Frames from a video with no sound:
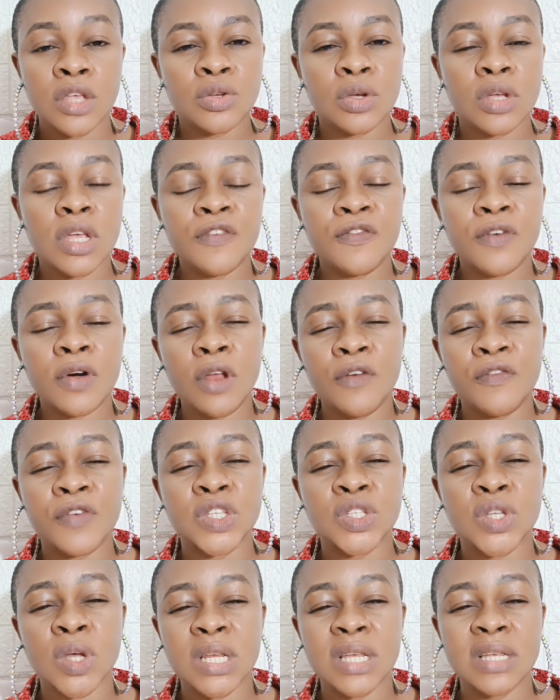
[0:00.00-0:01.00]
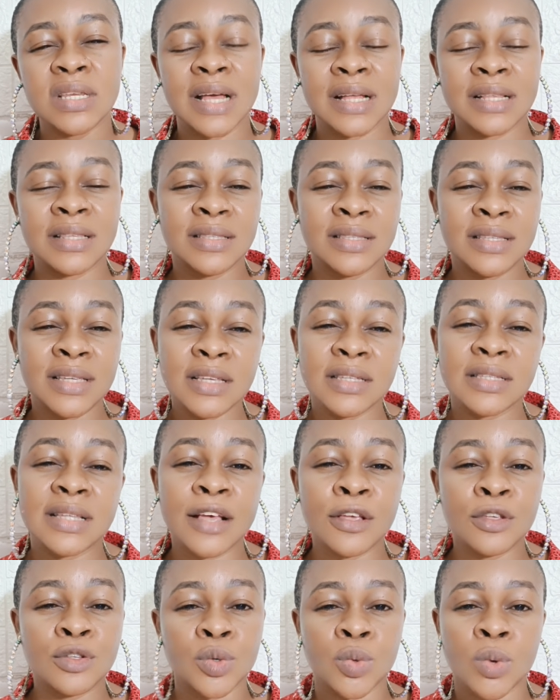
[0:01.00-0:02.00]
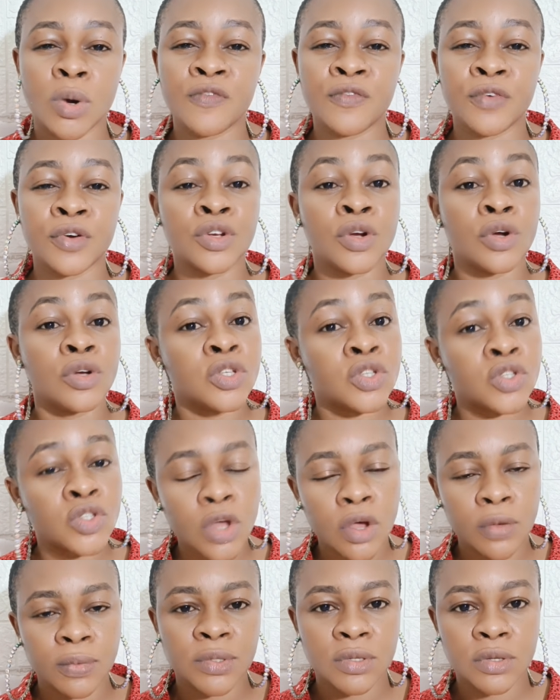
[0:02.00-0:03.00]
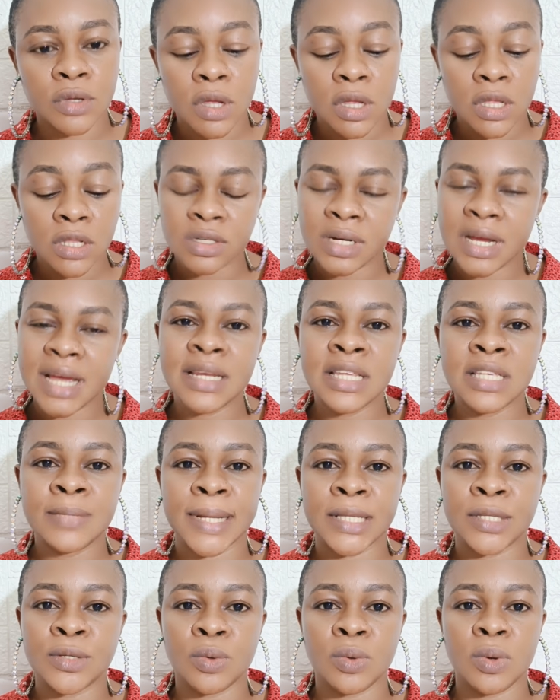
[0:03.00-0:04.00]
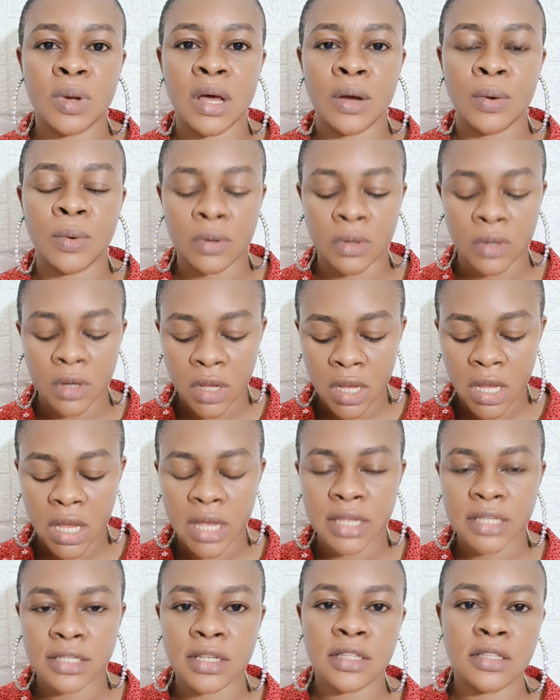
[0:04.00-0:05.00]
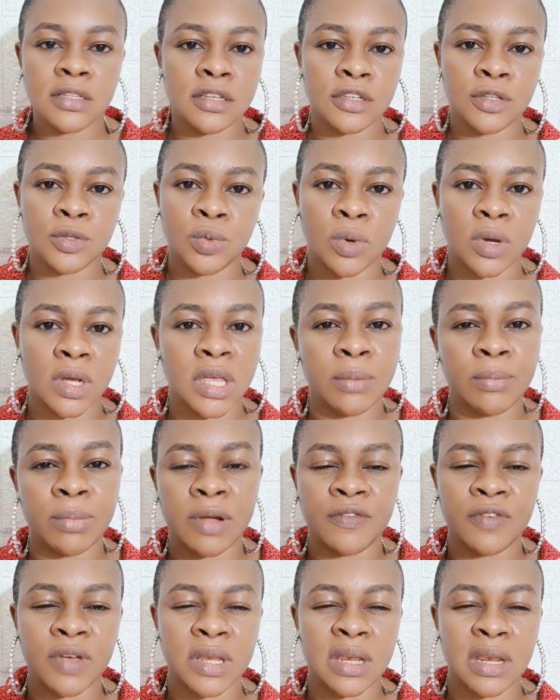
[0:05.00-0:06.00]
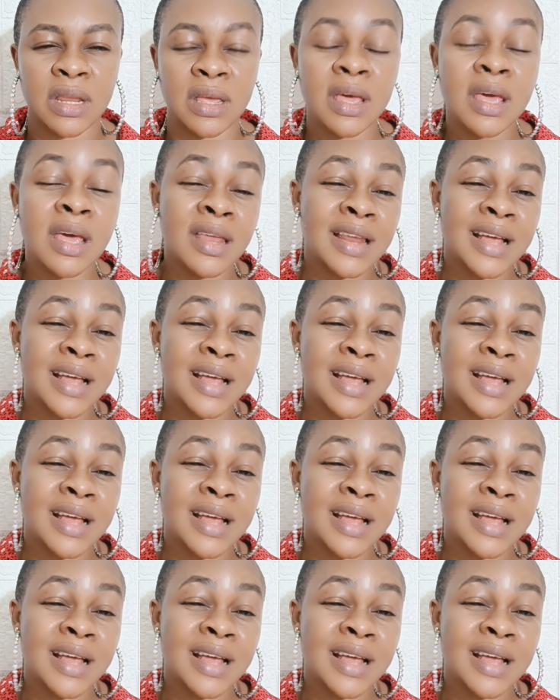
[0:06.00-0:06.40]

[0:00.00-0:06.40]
So if all of a sudden that things that used to work for you stops, try this particular one and you see things working perfectly.